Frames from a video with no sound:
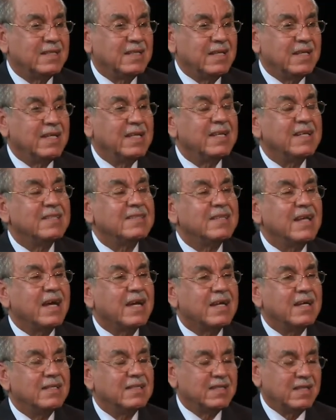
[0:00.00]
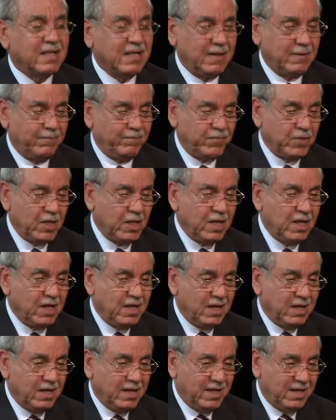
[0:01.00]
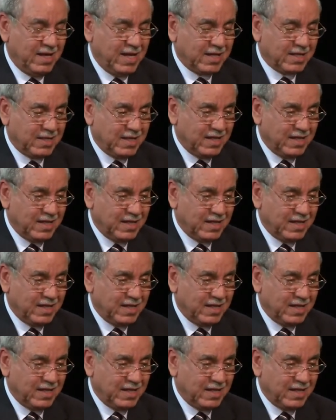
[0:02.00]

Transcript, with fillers: here is a country, like